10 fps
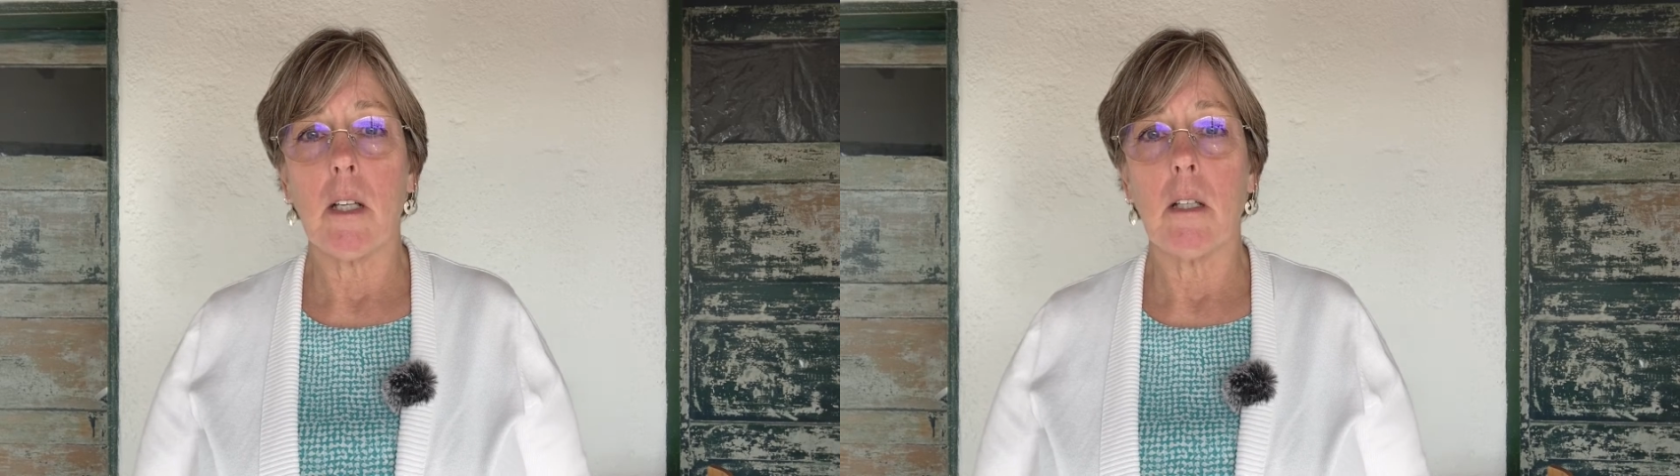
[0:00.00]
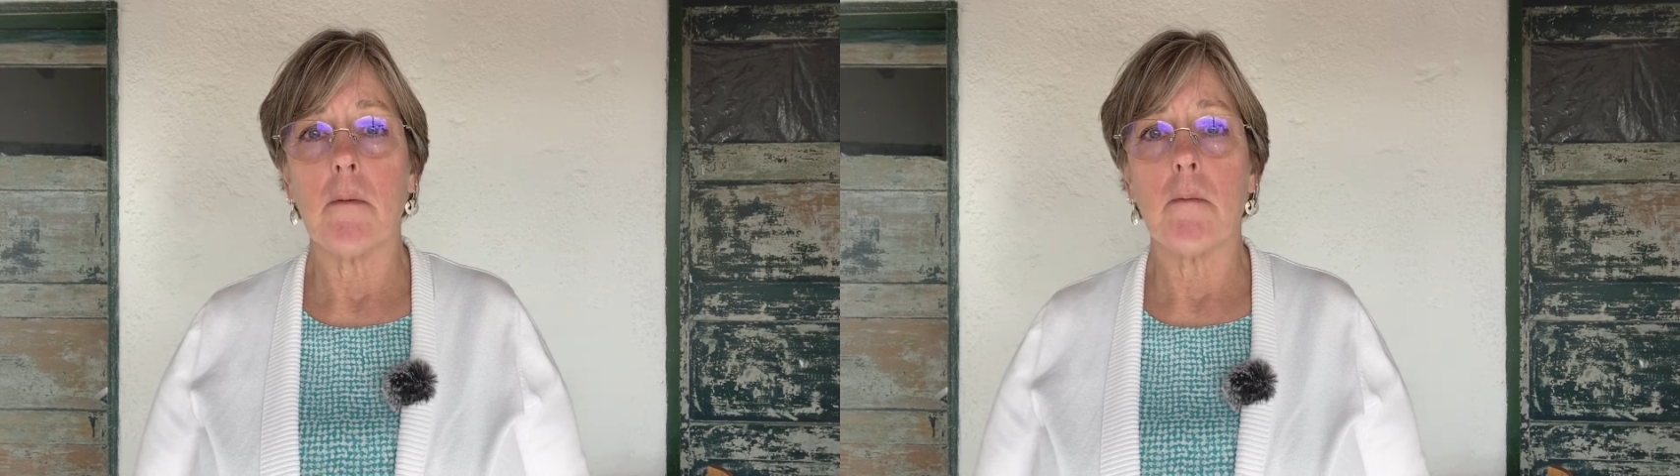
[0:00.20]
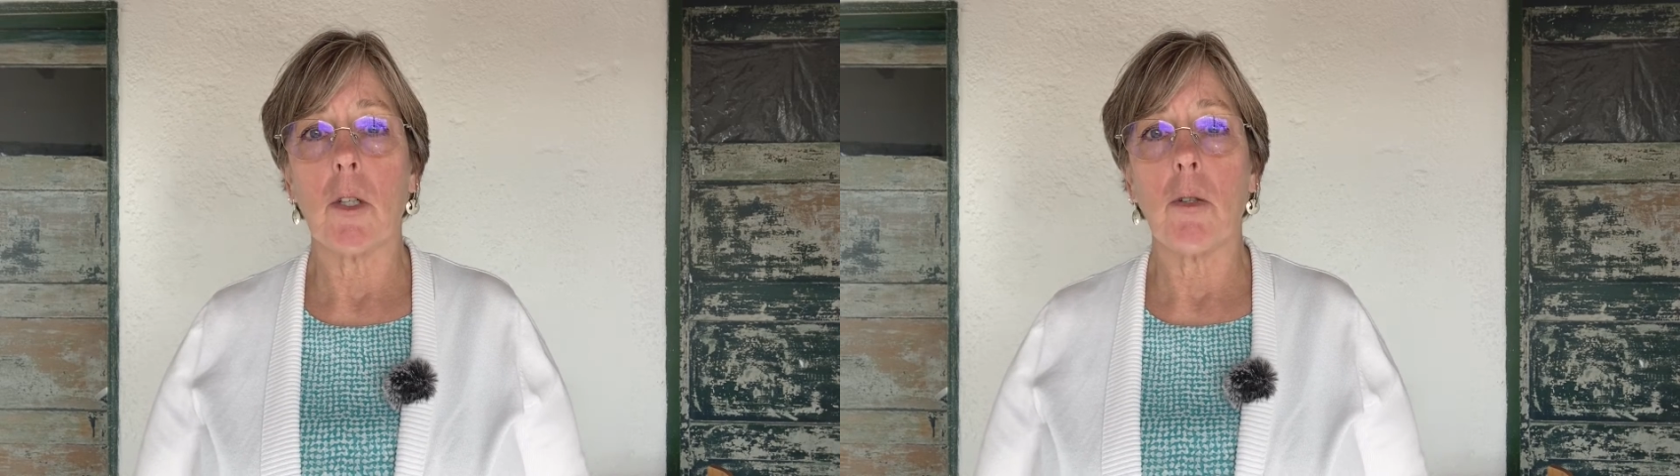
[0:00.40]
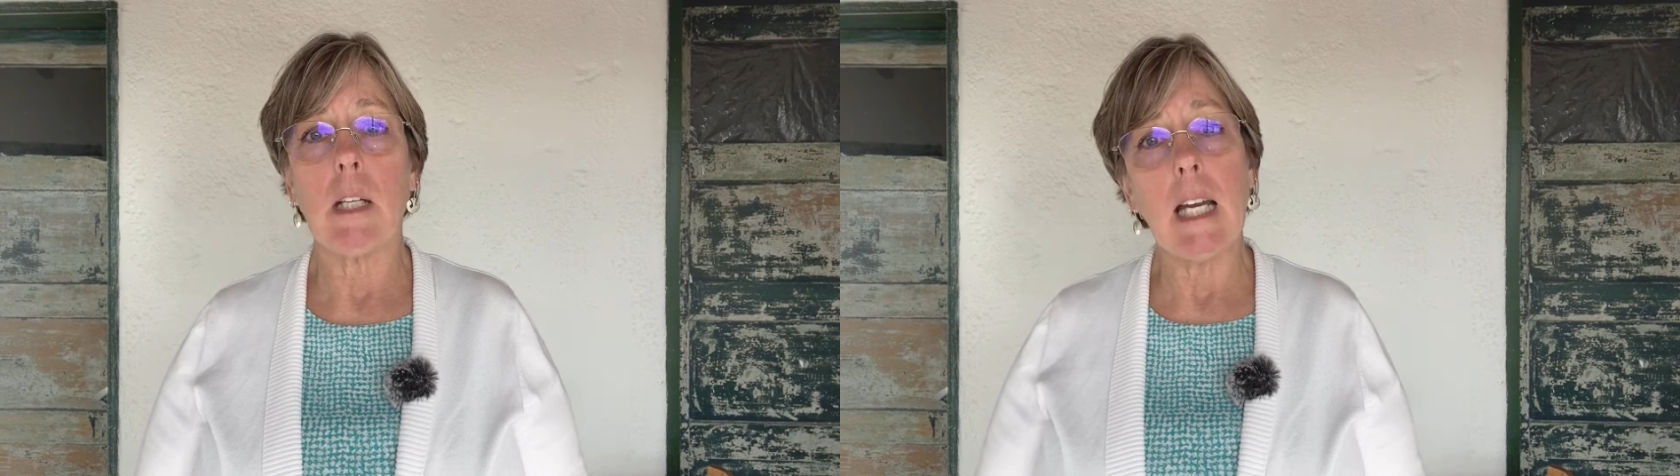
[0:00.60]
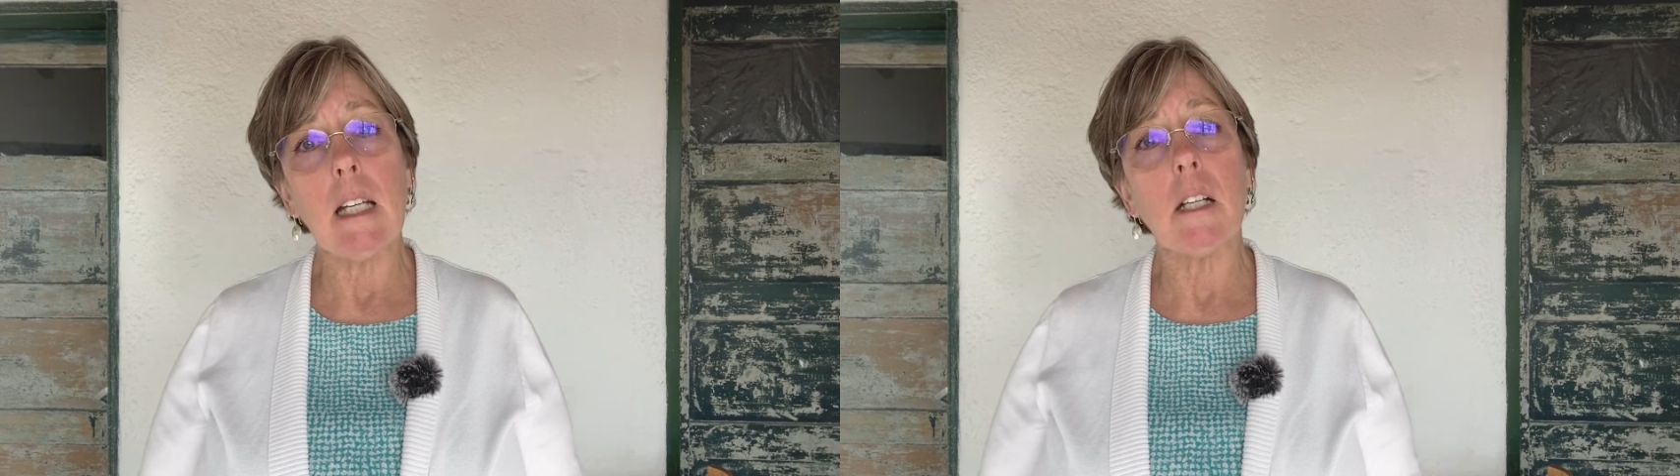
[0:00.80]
and creating